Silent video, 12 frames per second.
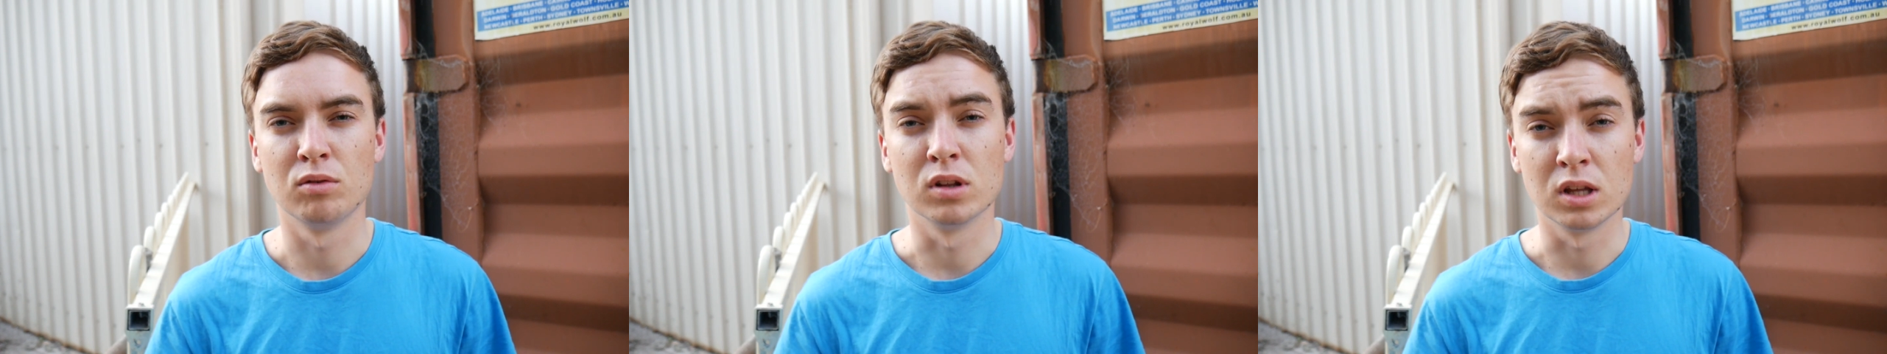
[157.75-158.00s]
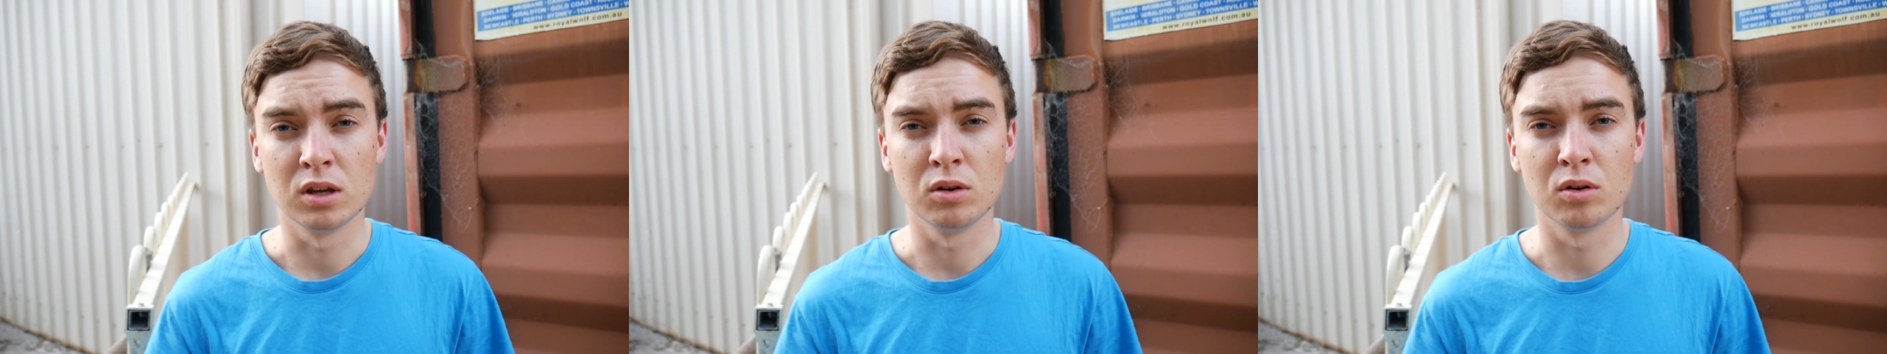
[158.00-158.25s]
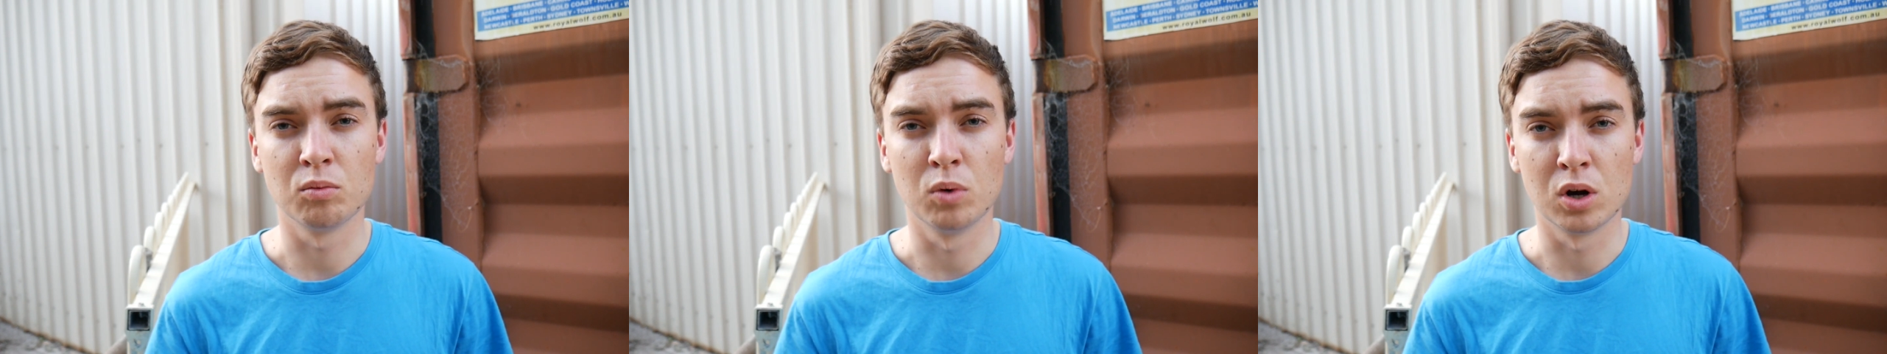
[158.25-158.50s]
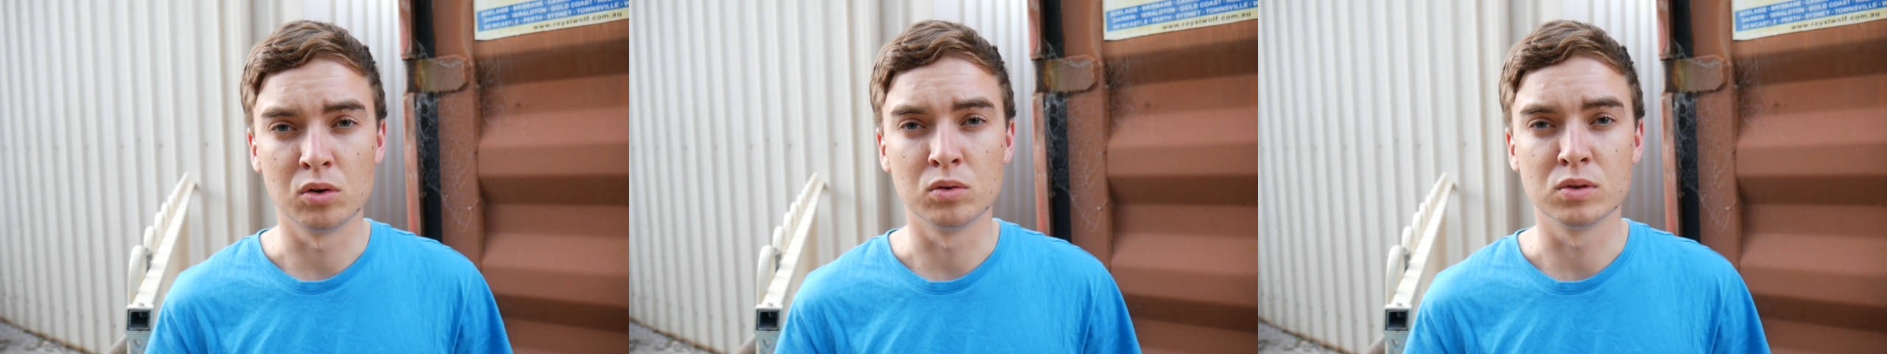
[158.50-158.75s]
really
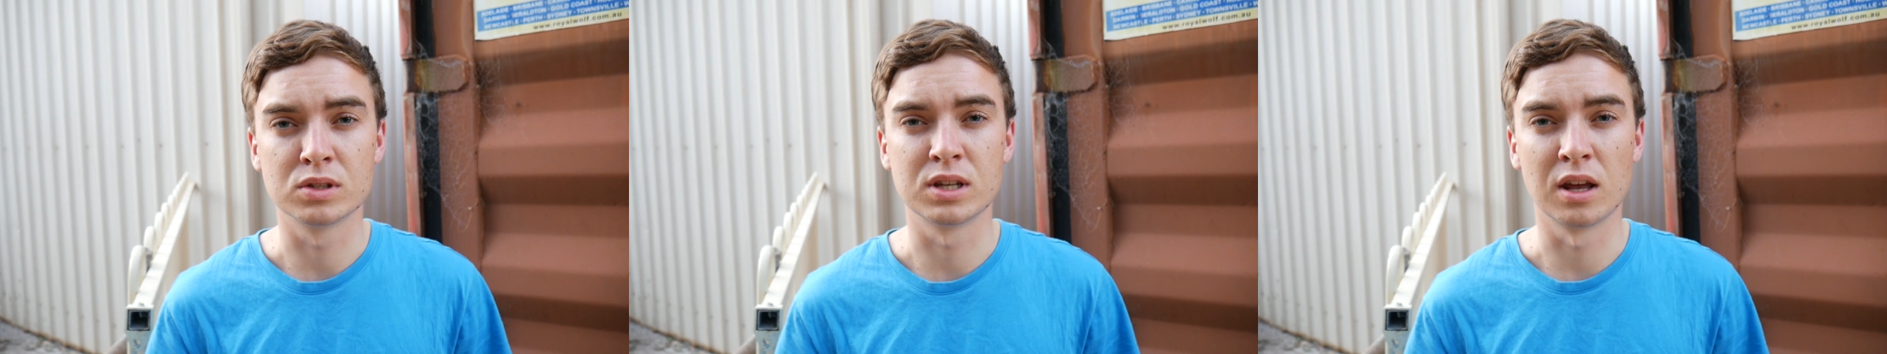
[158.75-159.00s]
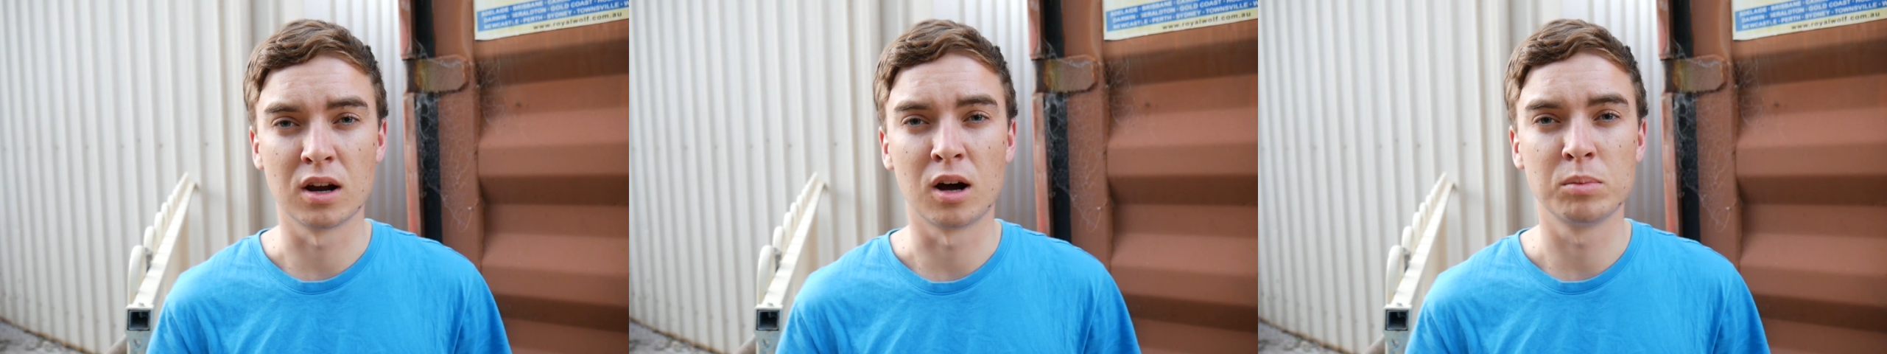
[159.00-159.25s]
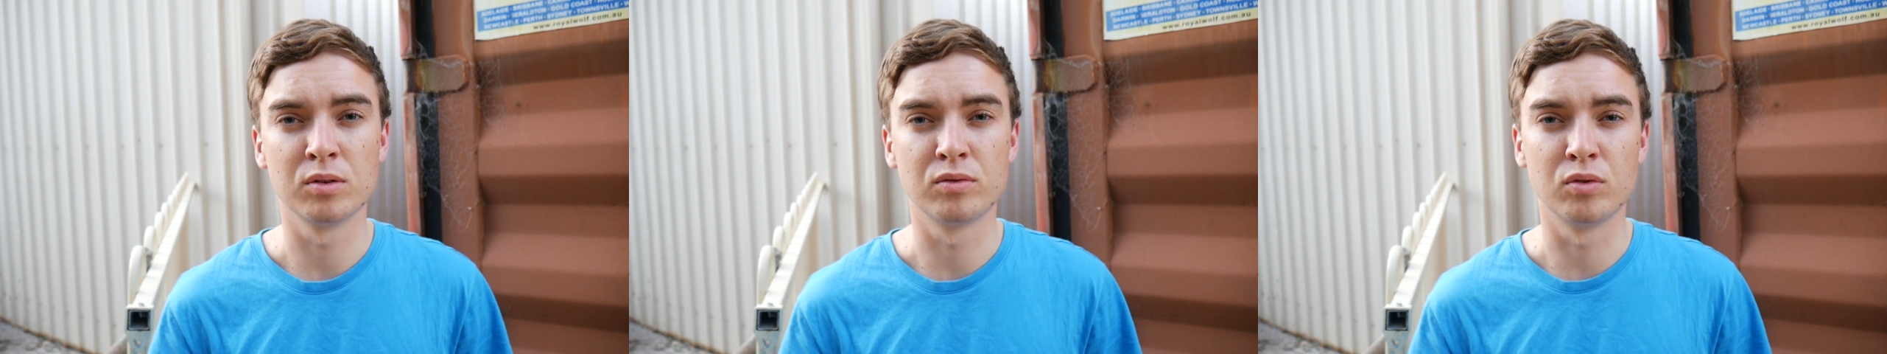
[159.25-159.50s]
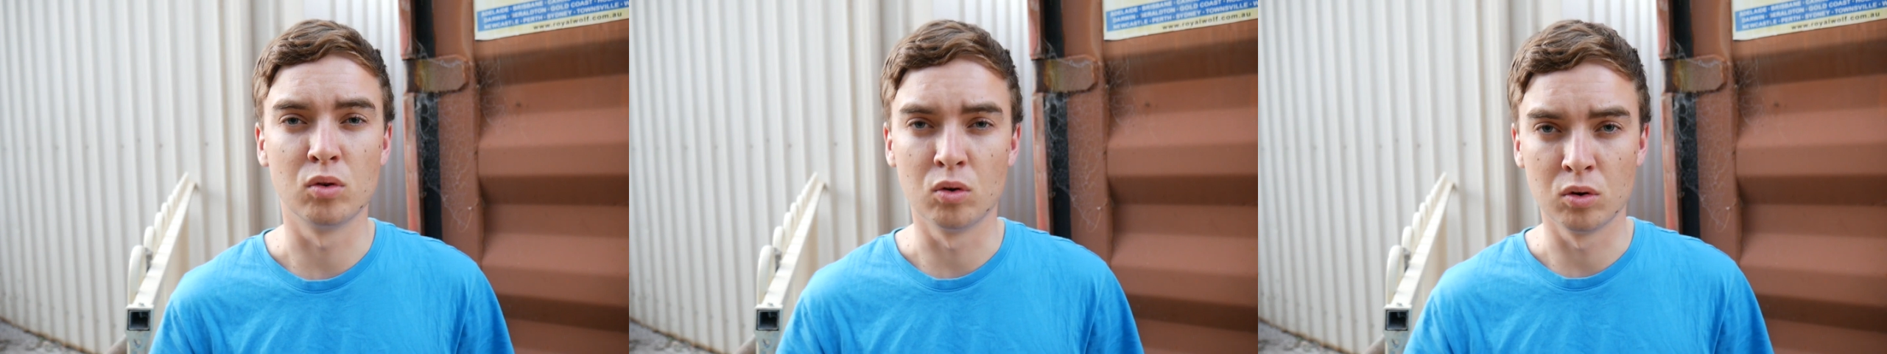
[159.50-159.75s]
well set up
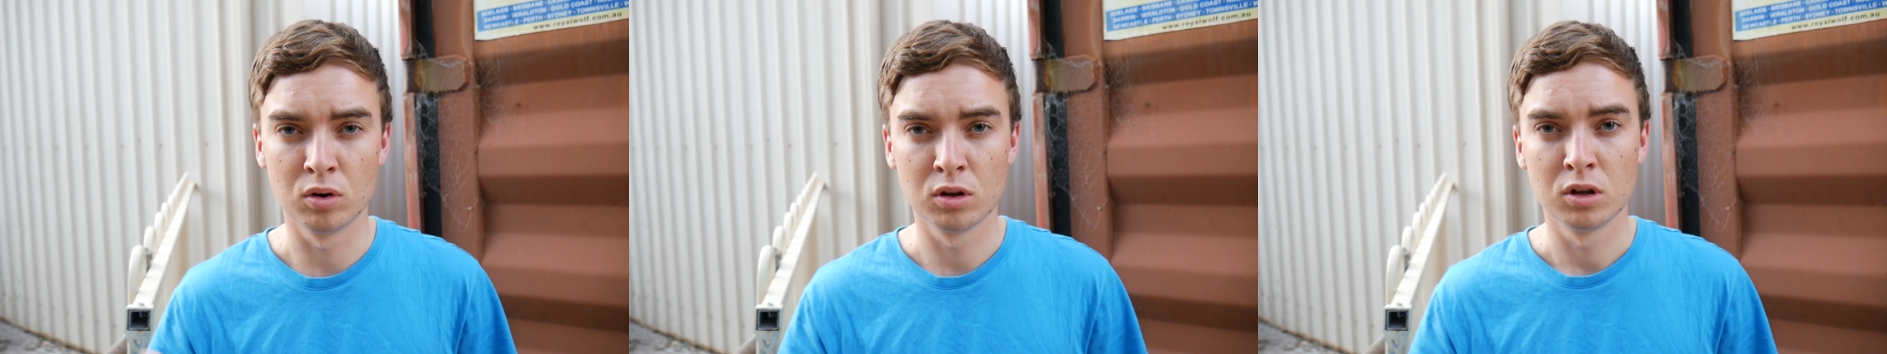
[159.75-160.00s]
for